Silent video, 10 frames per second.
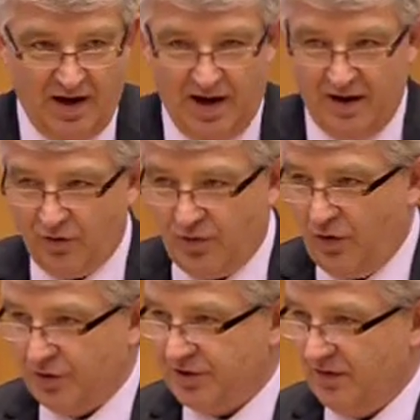And of
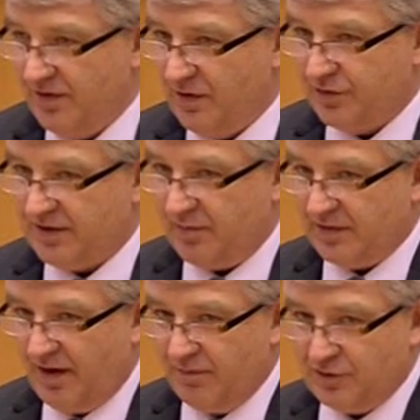course, even though
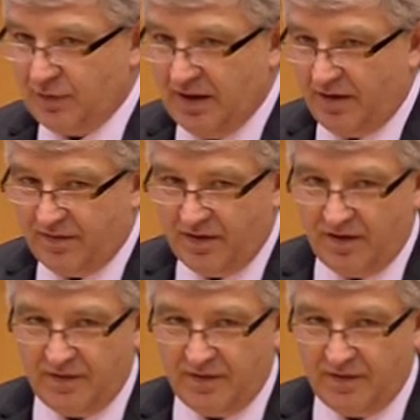sometimes we have